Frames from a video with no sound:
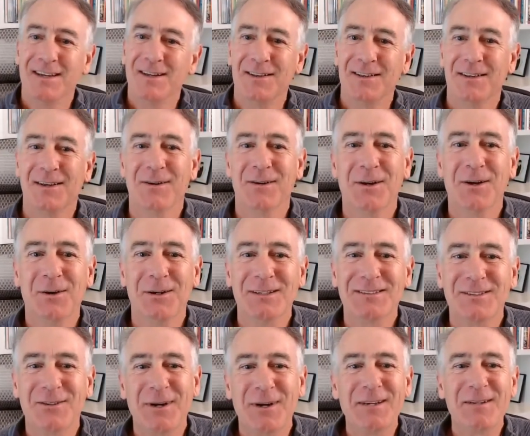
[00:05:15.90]
There you go.
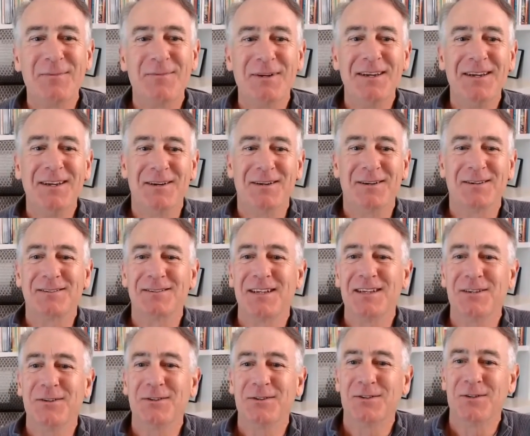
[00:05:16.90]
It's great to be here.
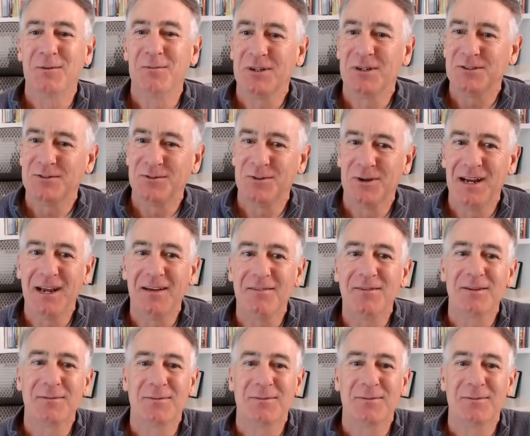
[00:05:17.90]
Thank you so much for having